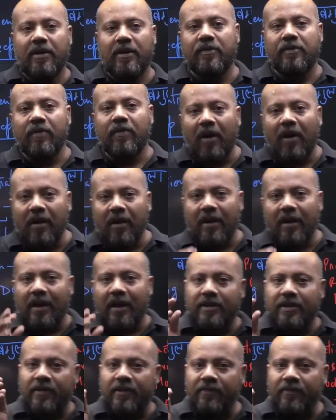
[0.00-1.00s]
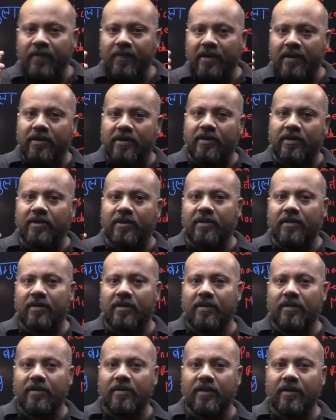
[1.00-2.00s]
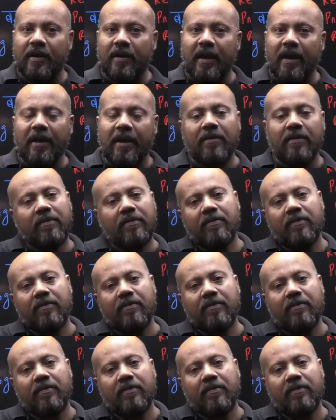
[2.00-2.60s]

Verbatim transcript: Small achievements can